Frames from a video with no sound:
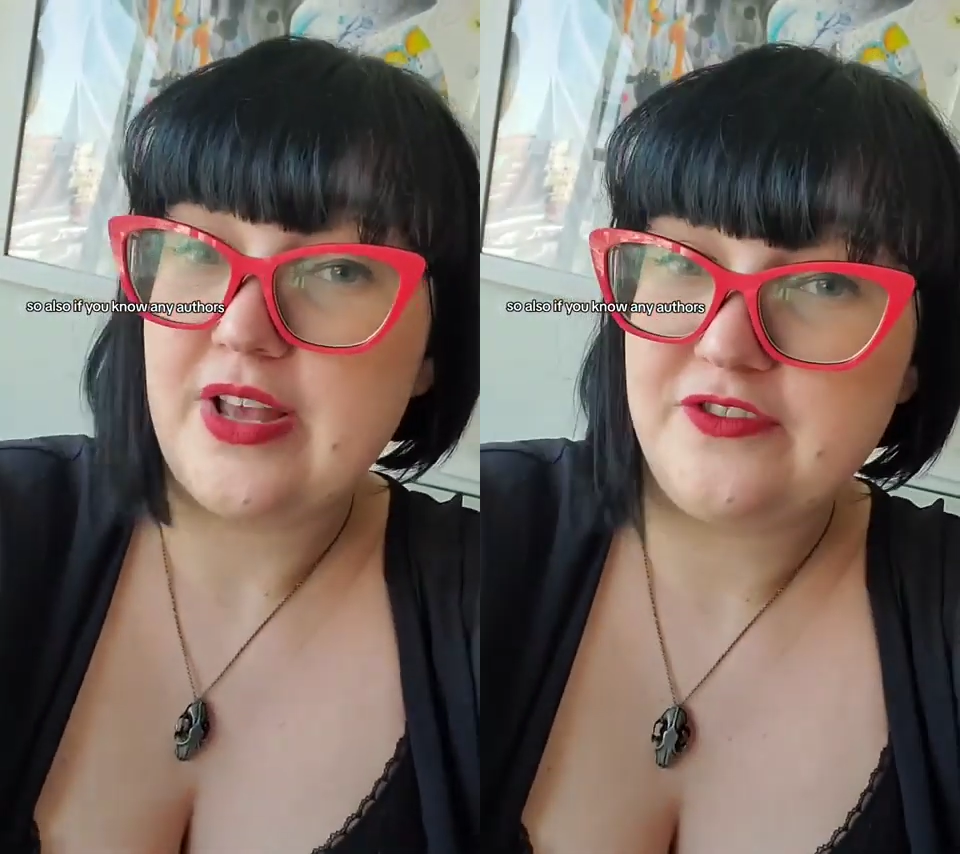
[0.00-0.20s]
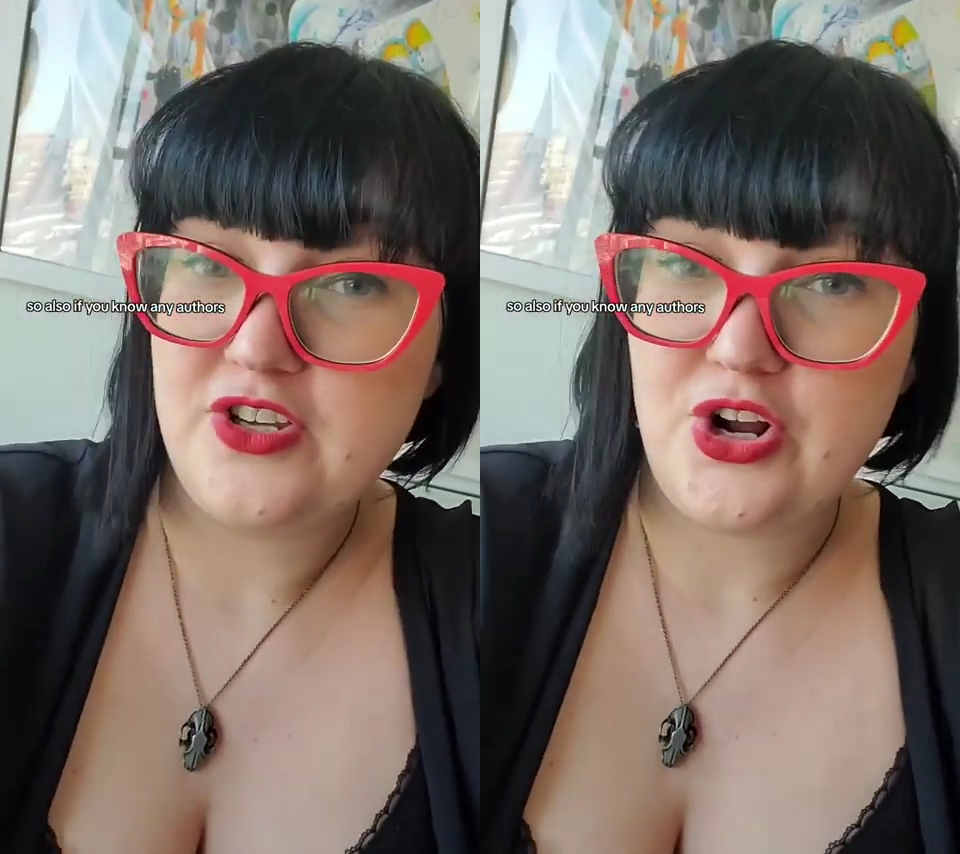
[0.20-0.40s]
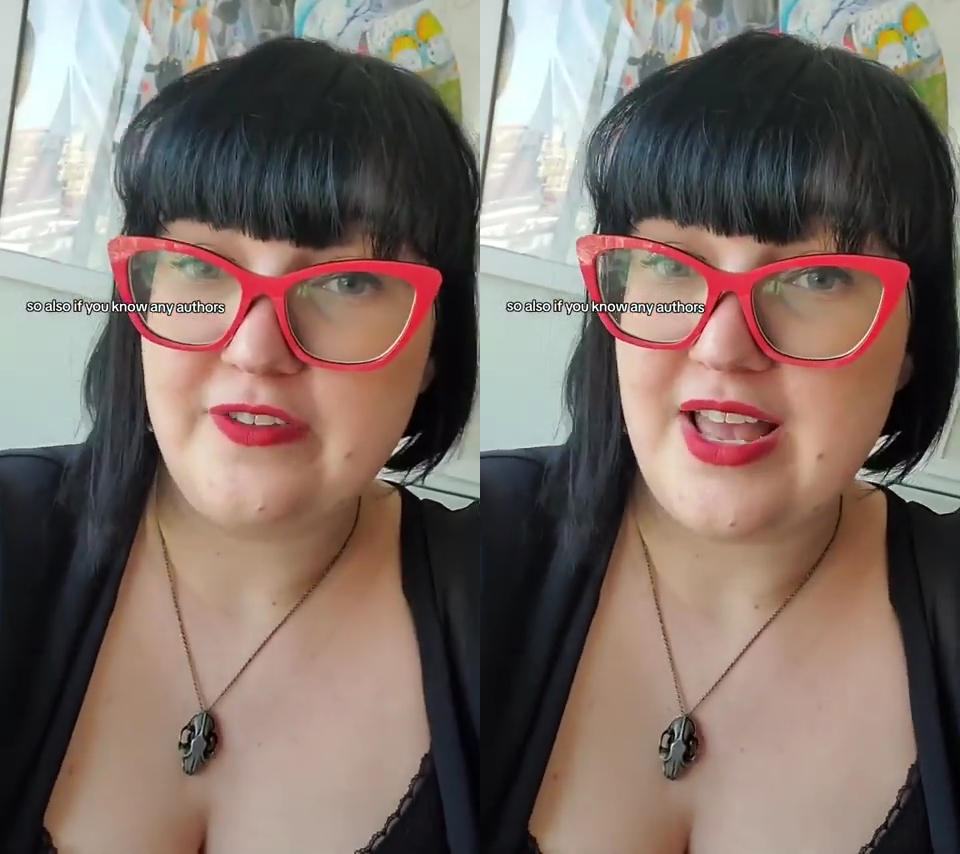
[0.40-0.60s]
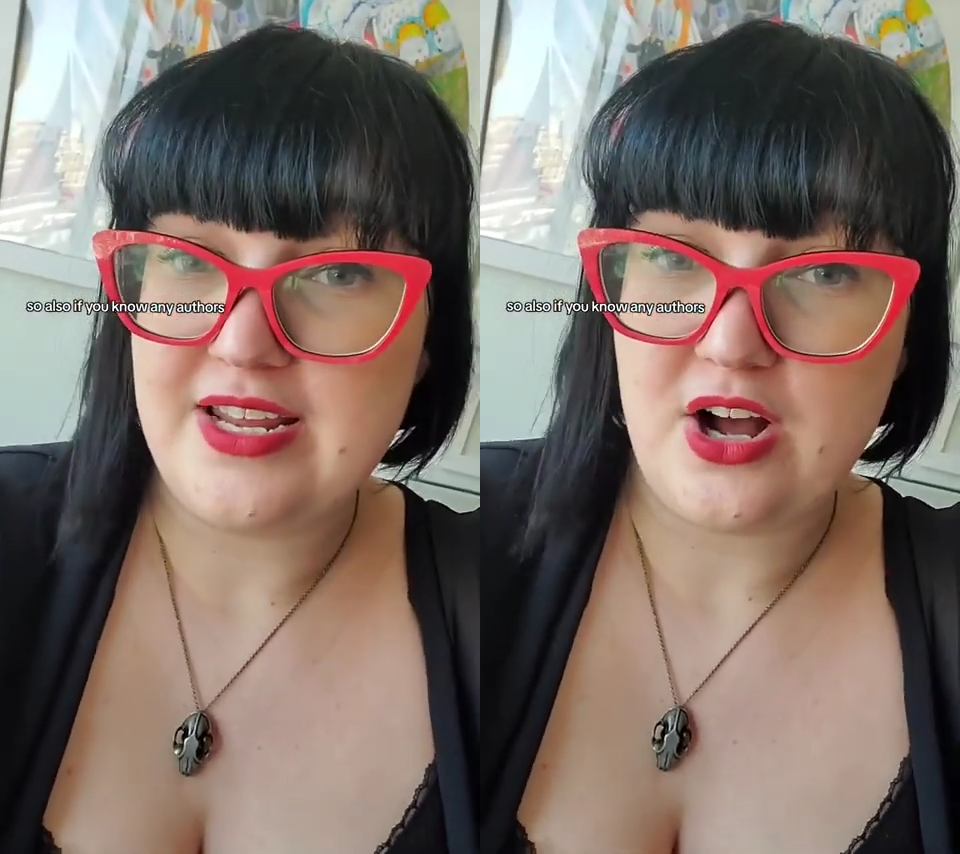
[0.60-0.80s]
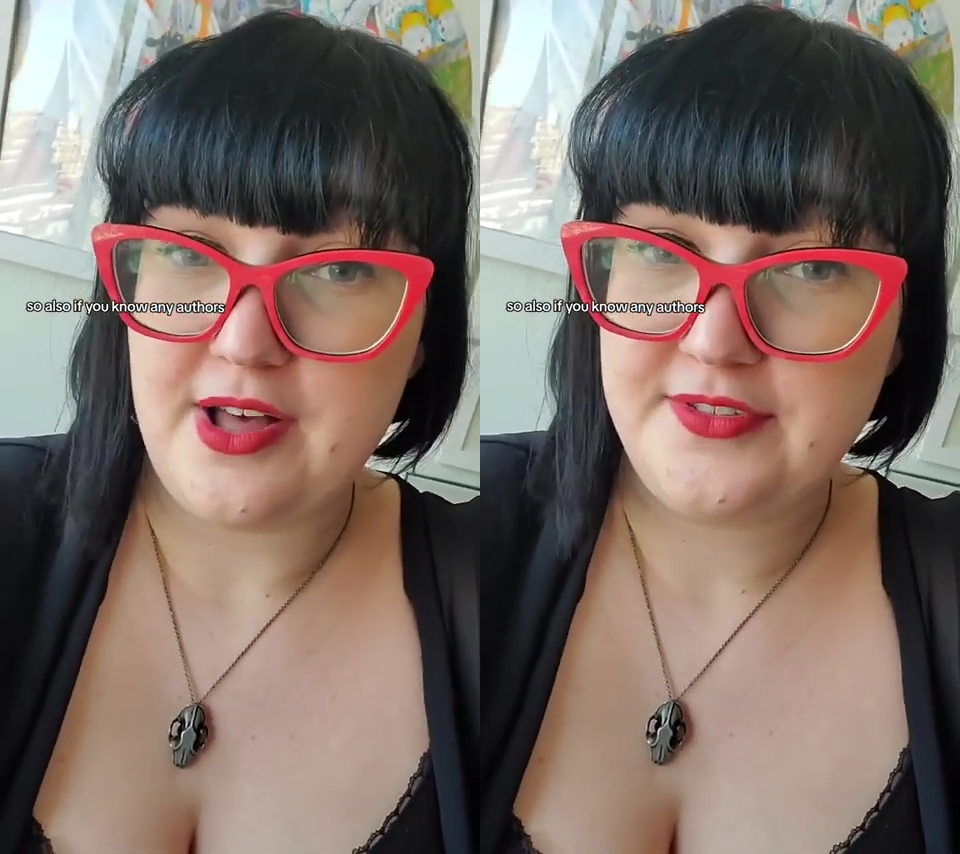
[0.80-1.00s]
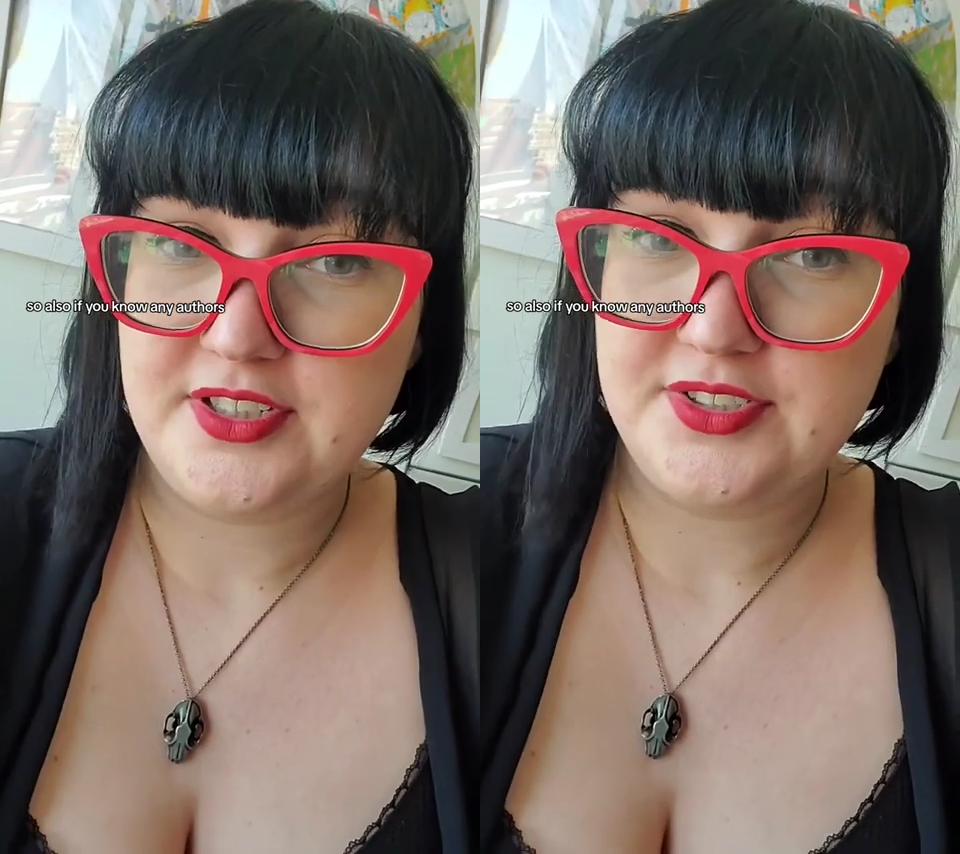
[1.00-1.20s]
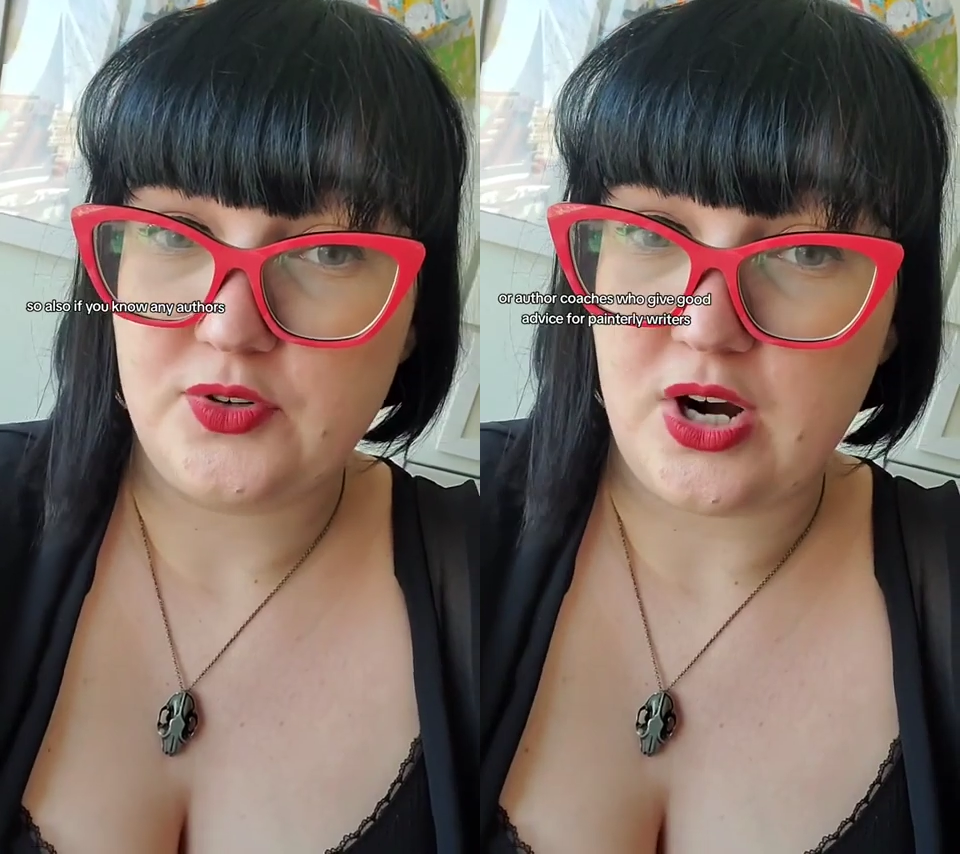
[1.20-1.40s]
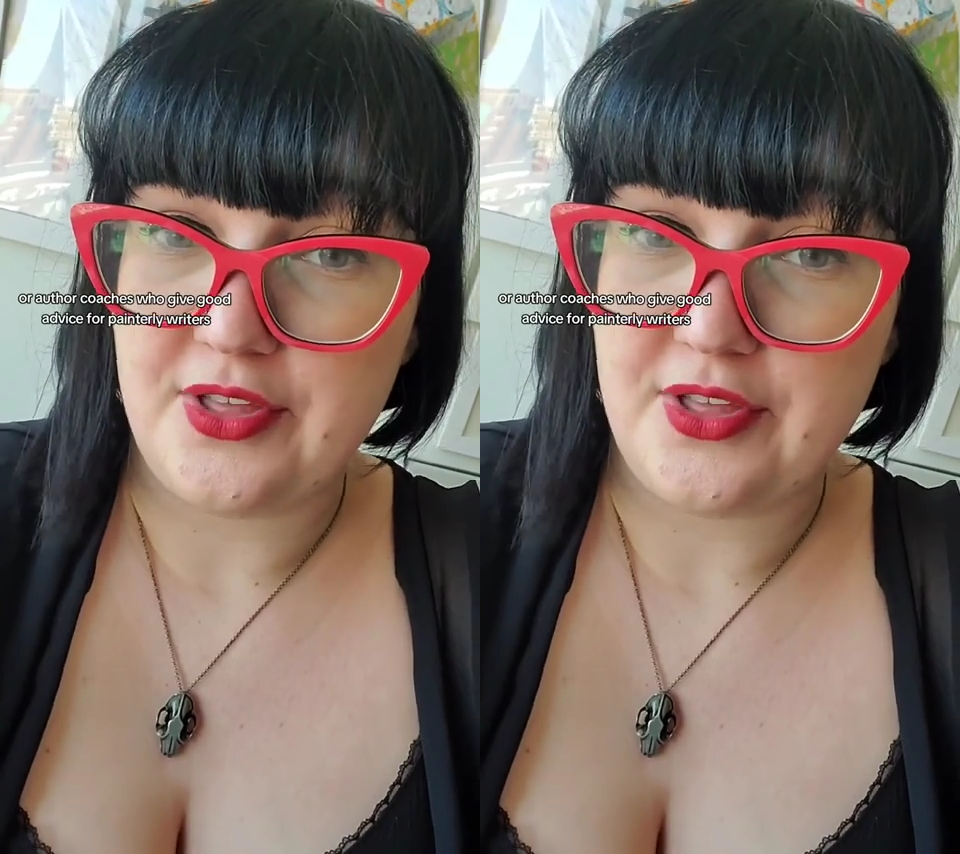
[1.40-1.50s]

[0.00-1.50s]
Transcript: if you know of any authors or